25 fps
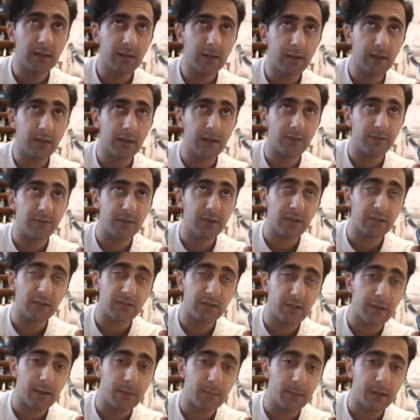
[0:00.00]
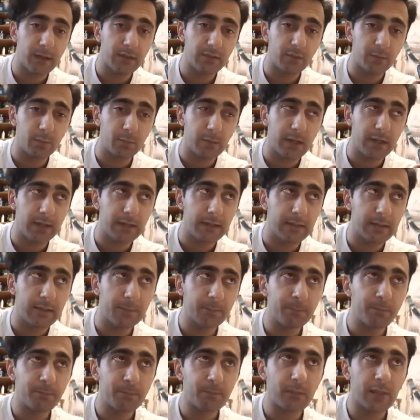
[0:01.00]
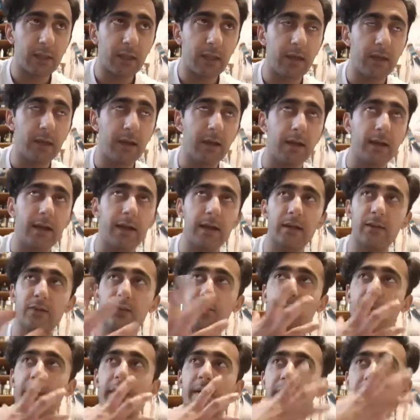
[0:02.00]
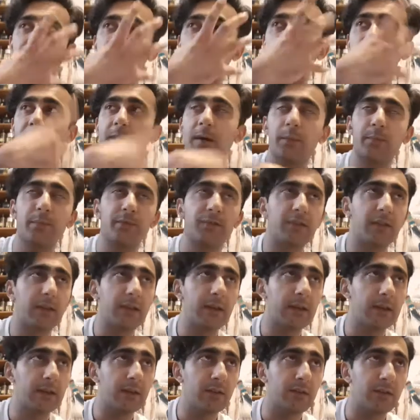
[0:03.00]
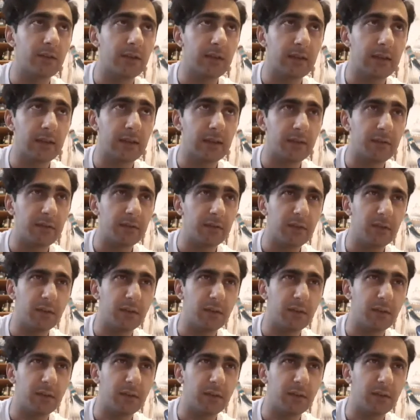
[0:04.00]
The first time I sprayed it upstairs in,